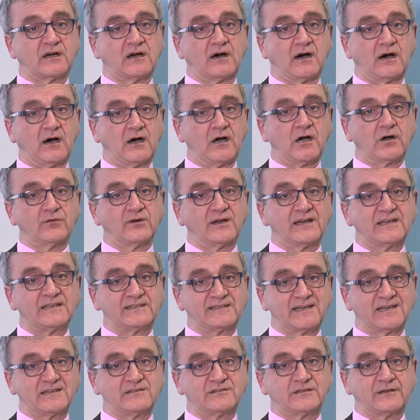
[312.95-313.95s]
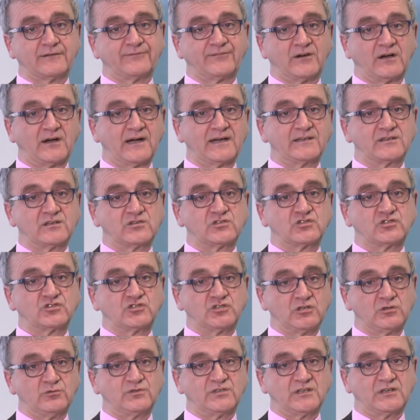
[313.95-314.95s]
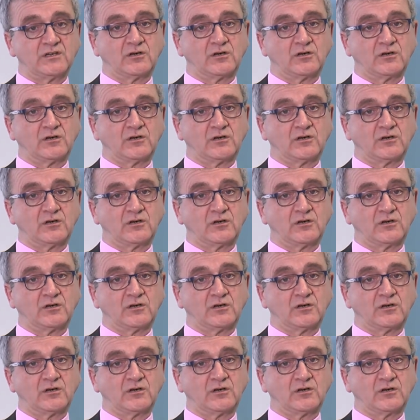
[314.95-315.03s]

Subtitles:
are identified as duty